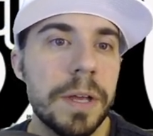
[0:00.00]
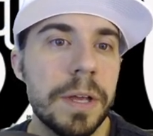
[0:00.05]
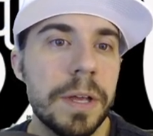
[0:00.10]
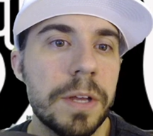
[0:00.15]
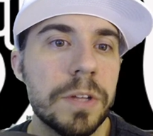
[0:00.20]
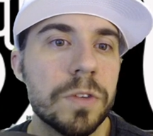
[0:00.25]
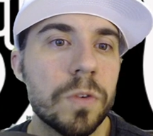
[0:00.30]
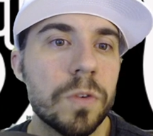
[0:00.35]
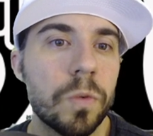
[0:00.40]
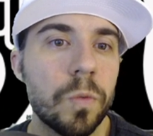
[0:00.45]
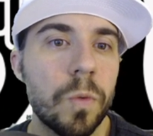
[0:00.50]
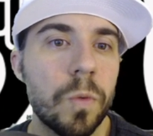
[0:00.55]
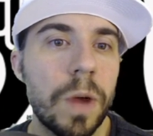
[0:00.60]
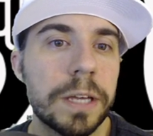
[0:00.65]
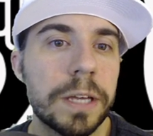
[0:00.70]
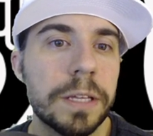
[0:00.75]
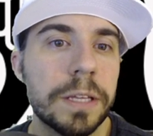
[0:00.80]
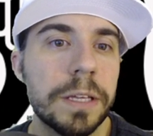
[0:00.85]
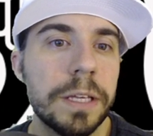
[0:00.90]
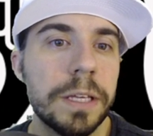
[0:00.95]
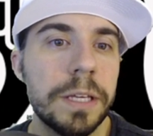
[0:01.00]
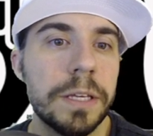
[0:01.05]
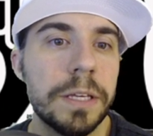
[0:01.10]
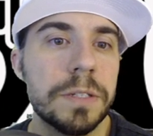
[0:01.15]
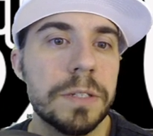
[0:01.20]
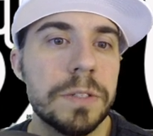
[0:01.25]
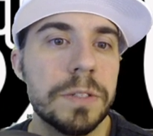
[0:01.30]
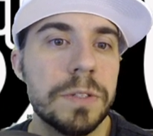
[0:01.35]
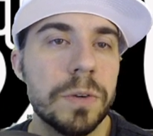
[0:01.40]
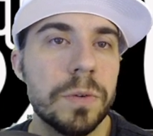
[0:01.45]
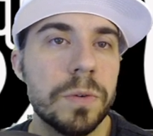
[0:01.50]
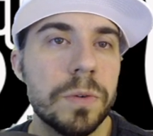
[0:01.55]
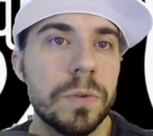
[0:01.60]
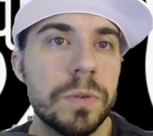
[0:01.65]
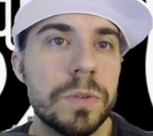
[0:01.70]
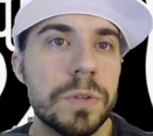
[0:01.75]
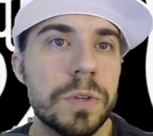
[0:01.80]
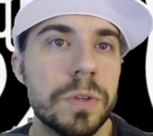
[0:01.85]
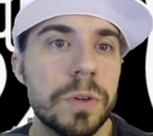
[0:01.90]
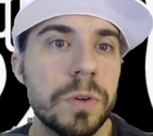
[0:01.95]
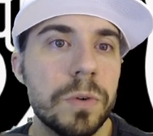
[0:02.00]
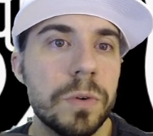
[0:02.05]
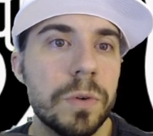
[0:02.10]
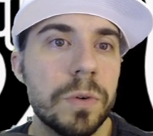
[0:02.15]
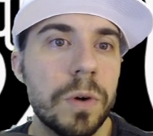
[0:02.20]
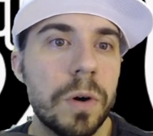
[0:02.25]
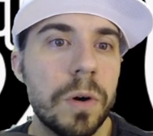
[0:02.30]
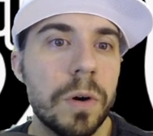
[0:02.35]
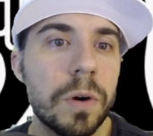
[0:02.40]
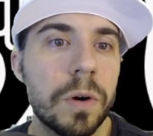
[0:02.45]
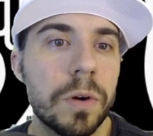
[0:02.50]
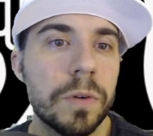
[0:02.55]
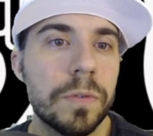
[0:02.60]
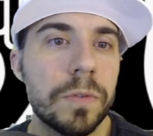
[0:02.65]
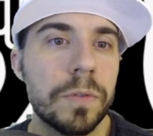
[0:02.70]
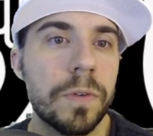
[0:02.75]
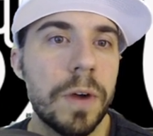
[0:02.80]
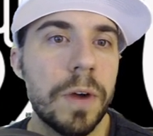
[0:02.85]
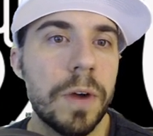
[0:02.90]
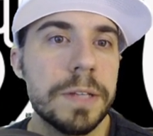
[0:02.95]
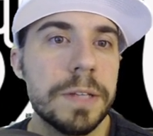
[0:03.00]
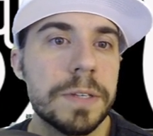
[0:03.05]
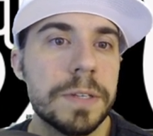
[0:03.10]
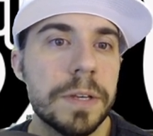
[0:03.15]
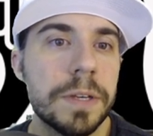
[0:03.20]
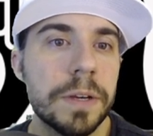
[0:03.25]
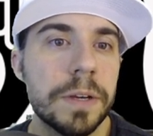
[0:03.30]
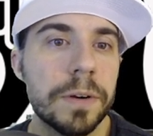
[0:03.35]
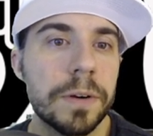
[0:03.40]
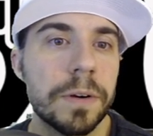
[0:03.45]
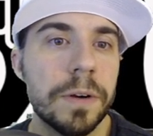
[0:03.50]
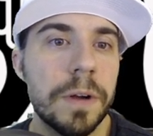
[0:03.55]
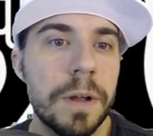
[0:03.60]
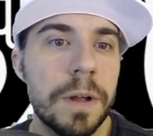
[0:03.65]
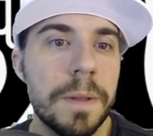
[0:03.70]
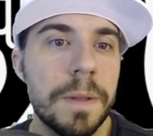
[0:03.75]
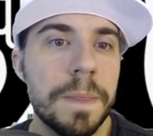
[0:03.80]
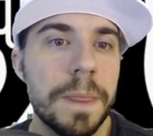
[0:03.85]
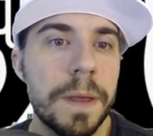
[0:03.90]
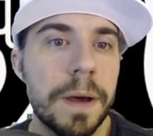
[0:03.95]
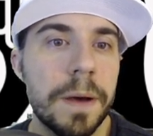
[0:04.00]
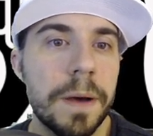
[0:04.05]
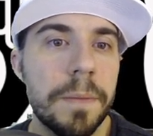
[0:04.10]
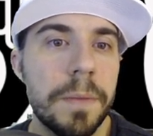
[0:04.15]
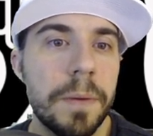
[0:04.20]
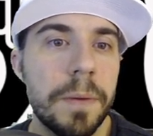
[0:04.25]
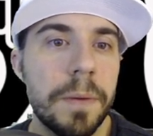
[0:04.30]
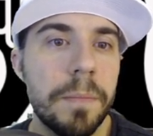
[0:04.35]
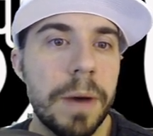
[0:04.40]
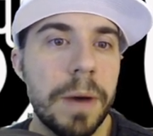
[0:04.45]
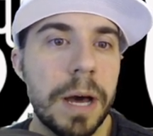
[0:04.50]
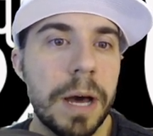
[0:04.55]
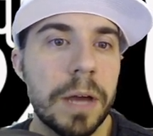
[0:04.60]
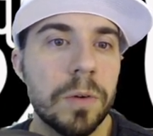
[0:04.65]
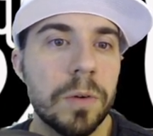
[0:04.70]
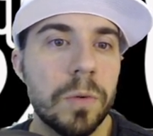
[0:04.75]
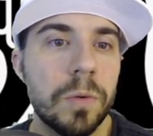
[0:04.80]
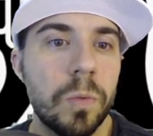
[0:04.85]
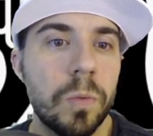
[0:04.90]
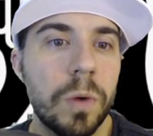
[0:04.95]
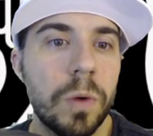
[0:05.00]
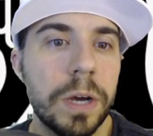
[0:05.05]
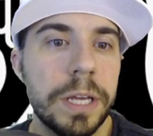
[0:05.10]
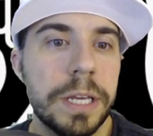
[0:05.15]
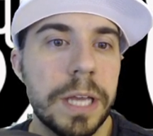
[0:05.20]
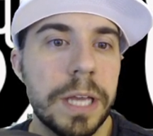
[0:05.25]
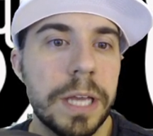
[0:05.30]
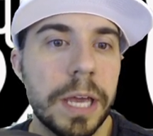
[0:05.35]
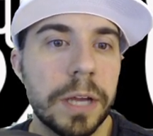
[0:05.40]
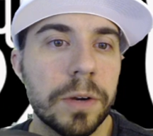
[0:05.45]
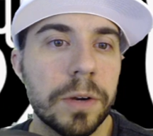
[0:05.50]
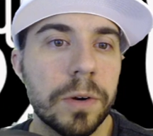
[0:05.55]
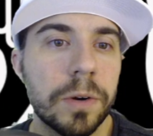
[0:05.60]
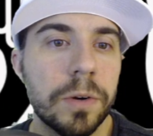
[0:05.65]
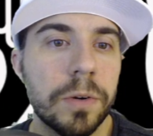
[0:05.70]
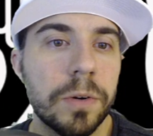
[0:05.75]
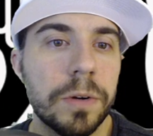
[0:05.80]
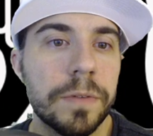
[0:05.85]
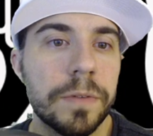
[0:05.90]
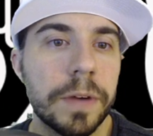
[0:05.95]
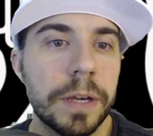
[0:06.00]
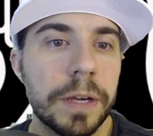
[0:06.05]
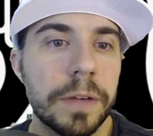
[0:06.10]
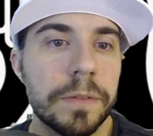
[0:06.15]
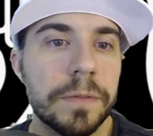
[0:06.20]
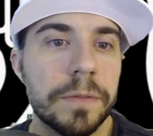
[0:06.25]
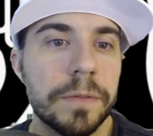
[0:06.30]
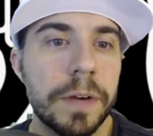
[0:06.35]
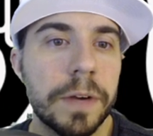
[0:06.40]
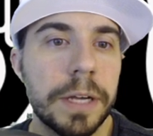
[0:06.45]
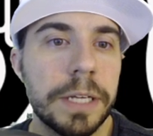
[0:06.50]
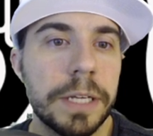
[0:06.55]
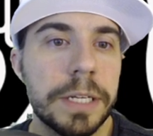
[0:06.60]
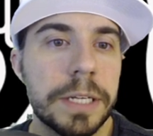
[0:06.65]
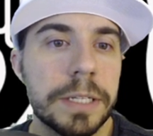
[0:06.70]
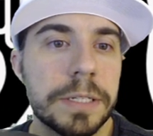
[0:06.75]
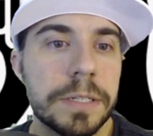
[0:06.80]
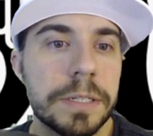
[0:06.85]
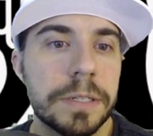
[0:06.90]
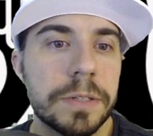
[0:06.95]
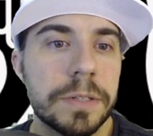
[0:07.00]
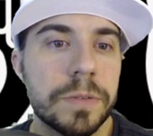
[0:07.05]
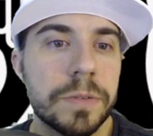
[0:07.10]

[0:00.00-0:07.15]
directly due to our friends here. Mono white aggro, if I can find it.